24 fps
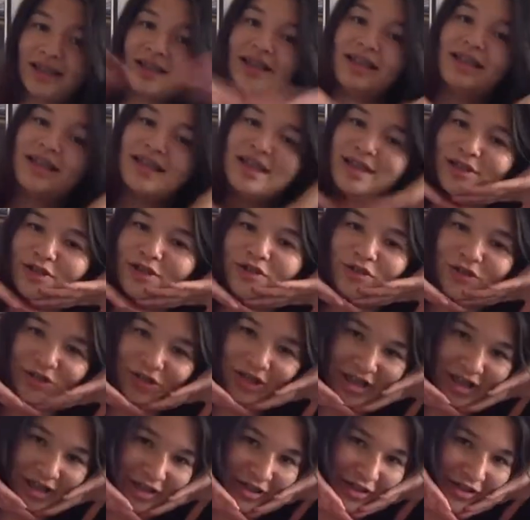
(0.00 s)
this
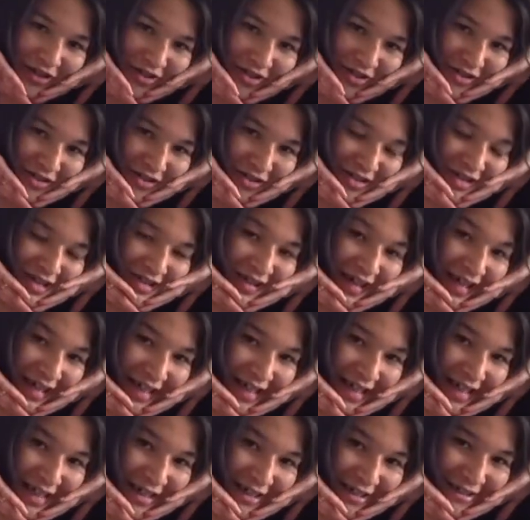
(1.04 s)
gorgeous girl right
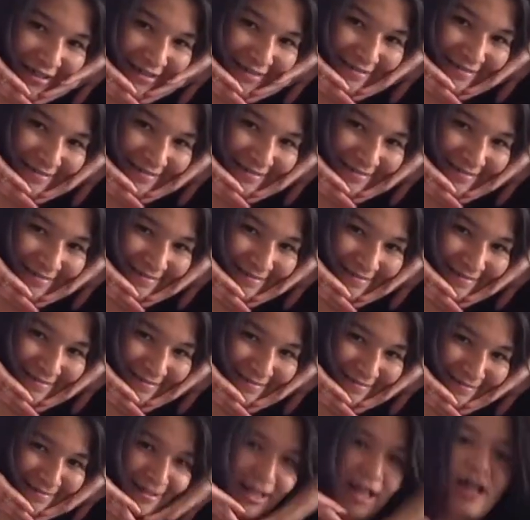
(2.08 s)
here.
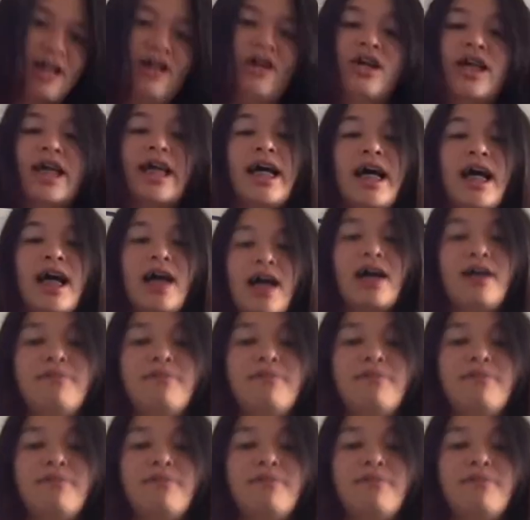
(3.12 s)
Okay, if